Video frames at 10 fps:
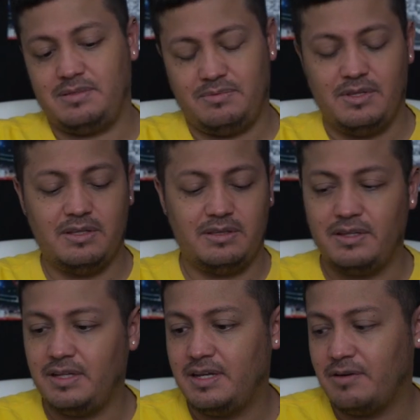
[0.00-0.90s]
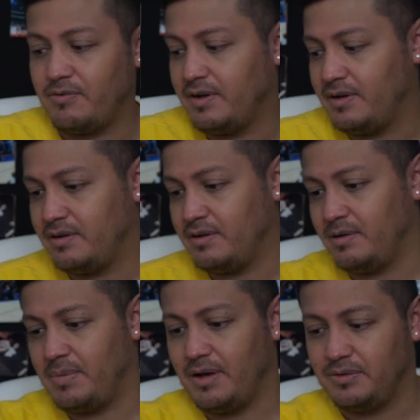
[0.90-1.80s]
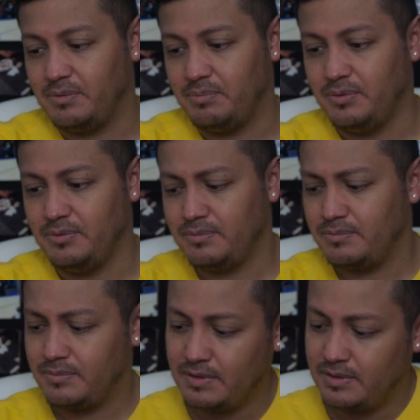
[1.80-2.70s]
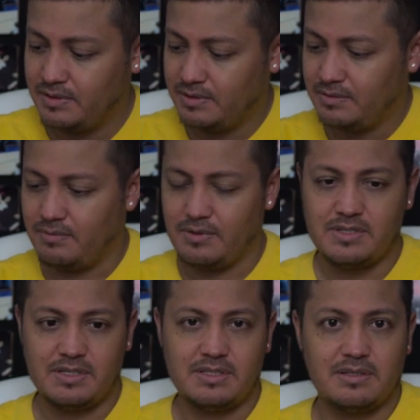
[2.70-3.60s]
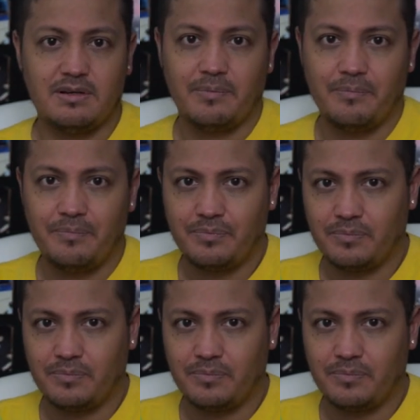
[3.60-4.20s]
no, nothing different about the boot versus um,